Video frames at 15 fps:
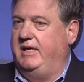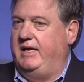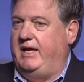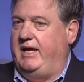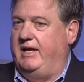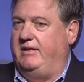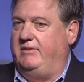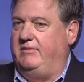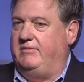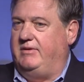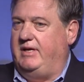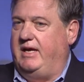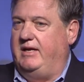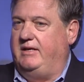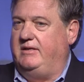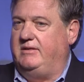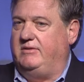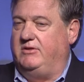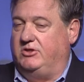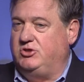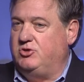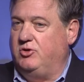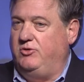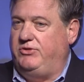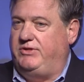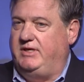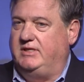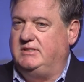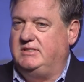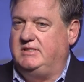And the truth
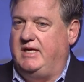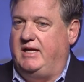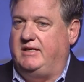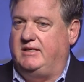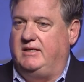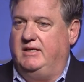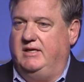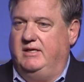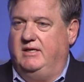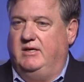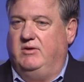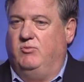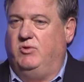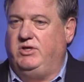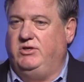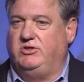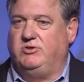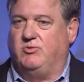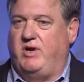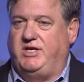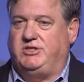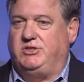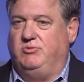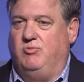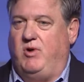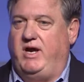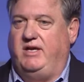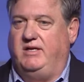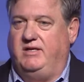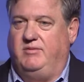is that when you duration
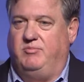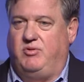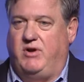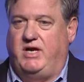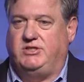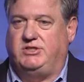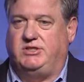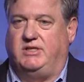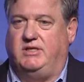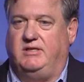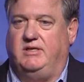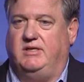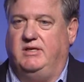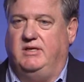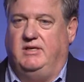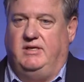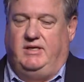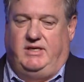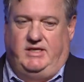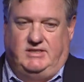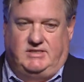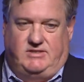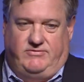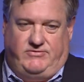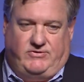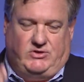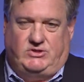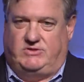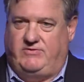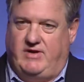weight an impression, is the
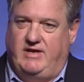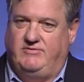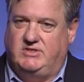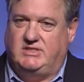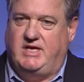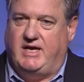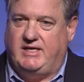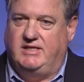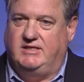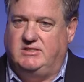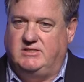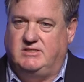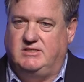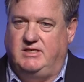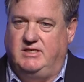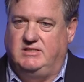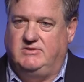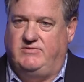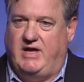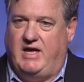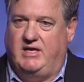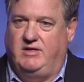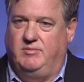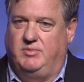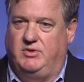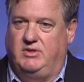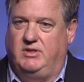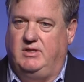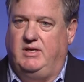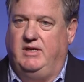first 5 seconds as
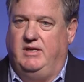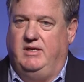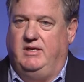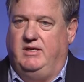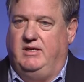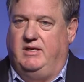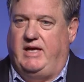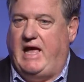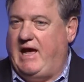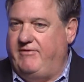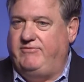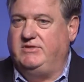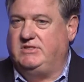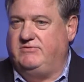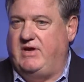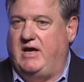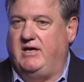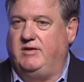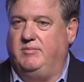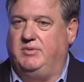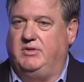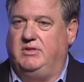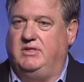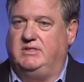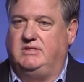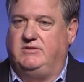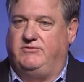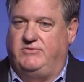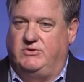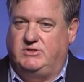valuable, half as valuable as
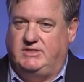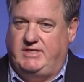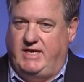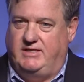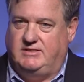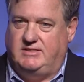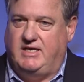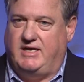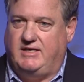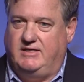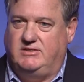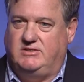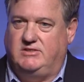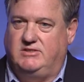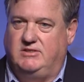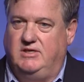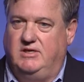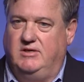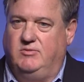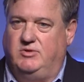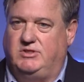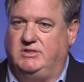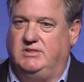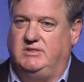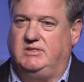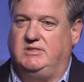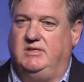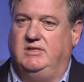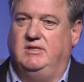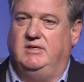the first 10 seconds, which is